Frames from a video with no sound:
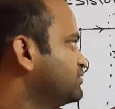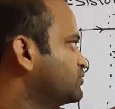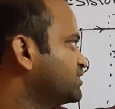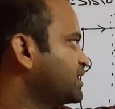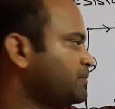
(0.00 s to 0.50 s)
to
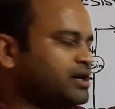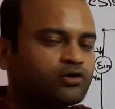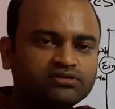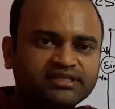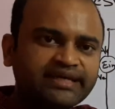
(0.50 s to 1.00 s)
the
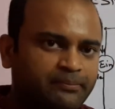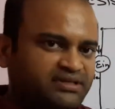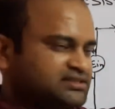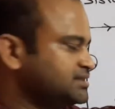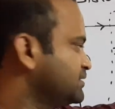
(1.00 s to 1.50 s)
across the
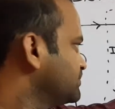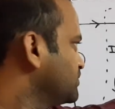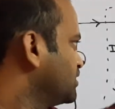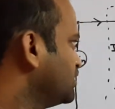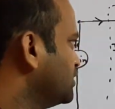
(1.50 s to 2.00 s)
capacitor.
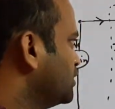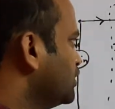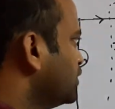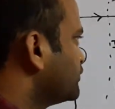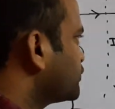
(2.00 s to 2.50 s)

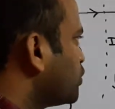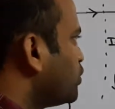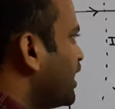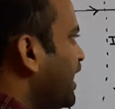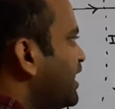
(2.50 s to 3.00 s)

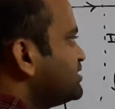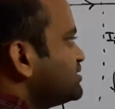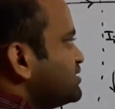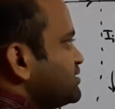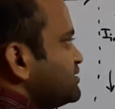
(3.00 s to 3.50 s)
So
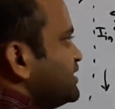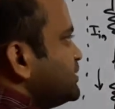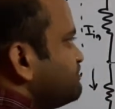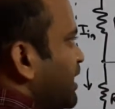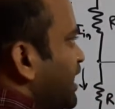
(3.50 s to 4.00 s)
as
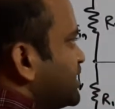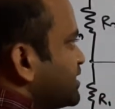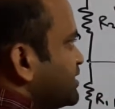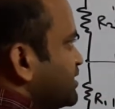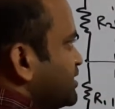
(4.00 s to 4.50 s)
this part
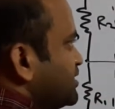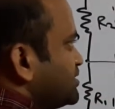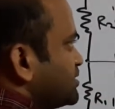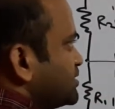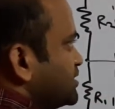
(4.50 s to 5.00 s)

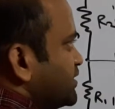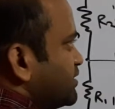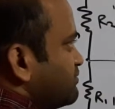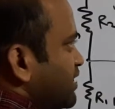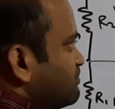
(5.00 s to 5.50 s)
is
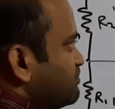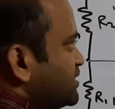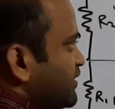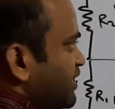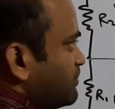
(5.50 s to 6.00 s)
1
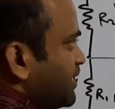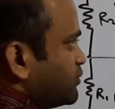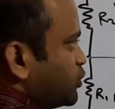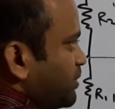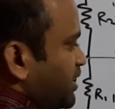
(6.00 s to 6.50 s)
divided by
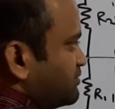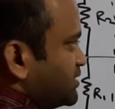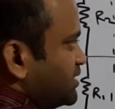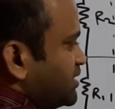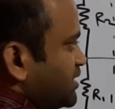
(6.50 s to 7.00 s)
2 pi
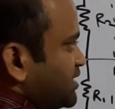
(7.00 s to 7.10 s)
Fc,